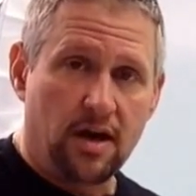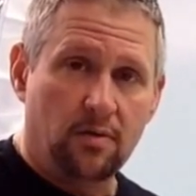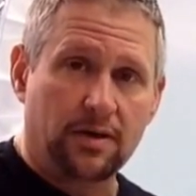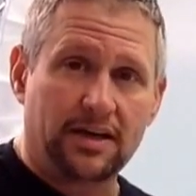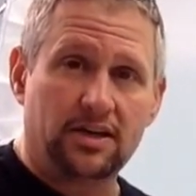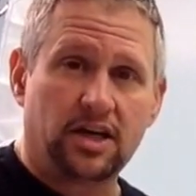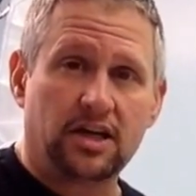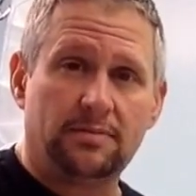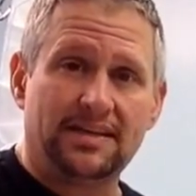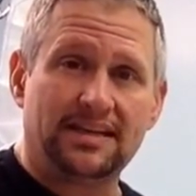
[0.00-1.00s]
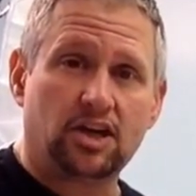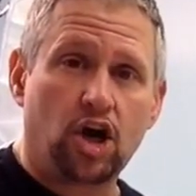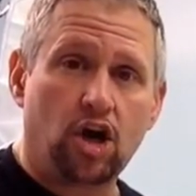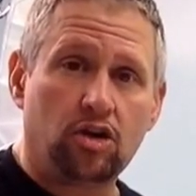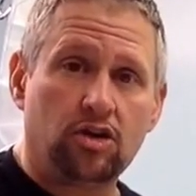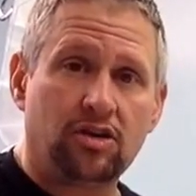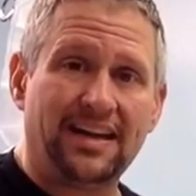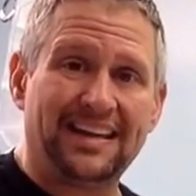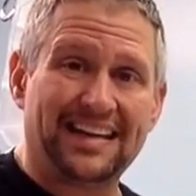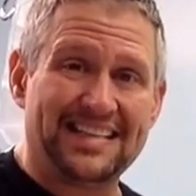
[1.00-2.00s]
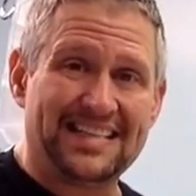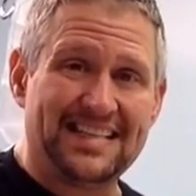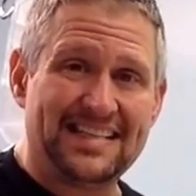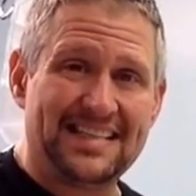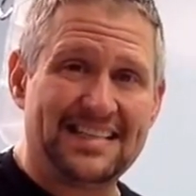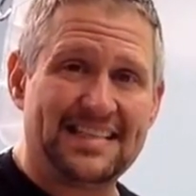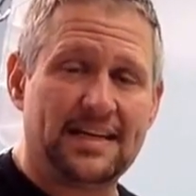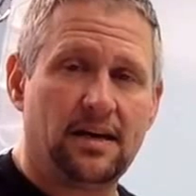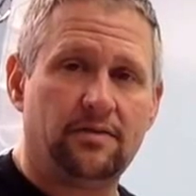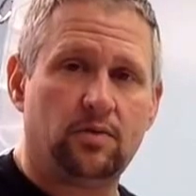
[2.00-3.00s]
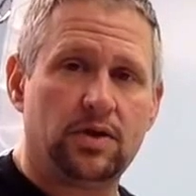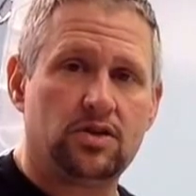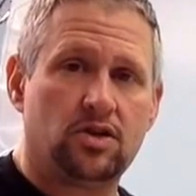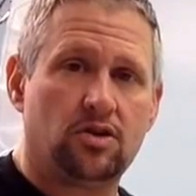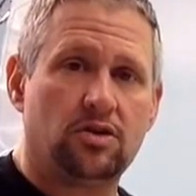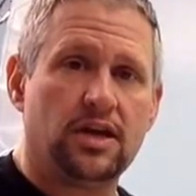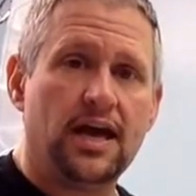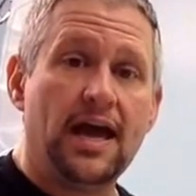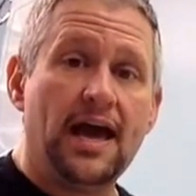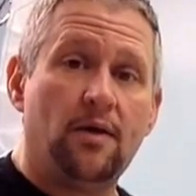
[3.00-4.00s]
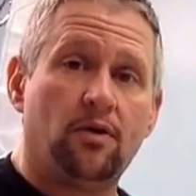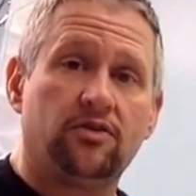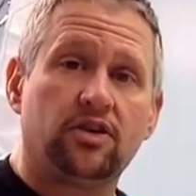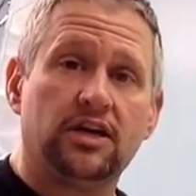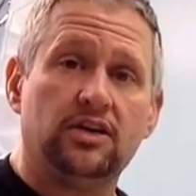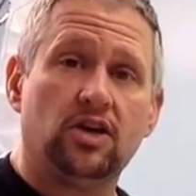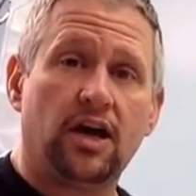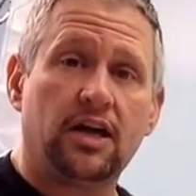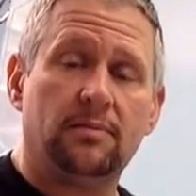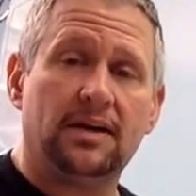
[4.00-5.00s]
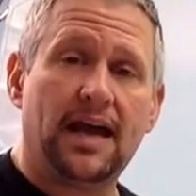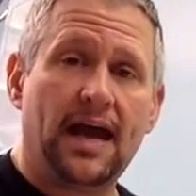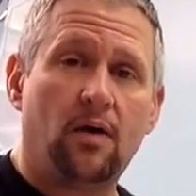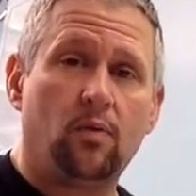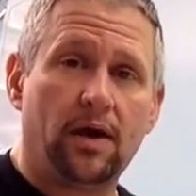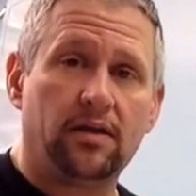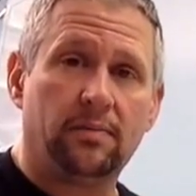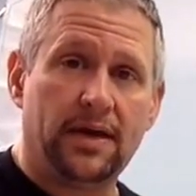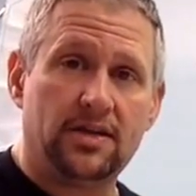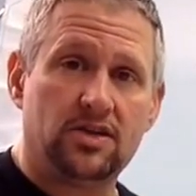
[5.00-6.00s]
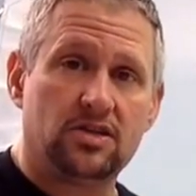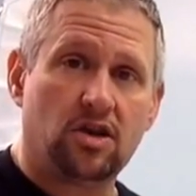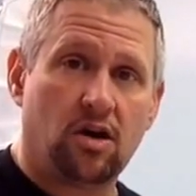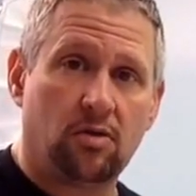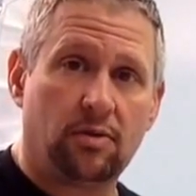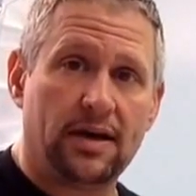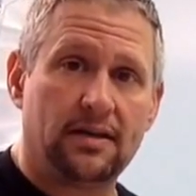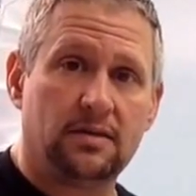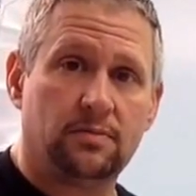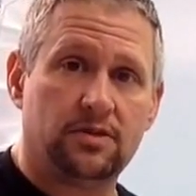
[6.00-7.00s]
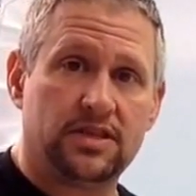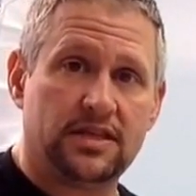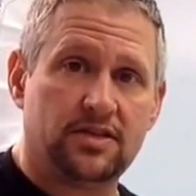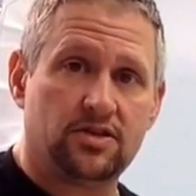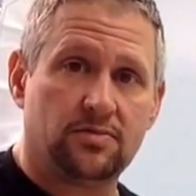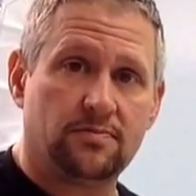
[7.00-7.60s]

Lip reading: We're going to document the color and the consistency of the return. And we're also going to document how well the patient tolerated the procedure.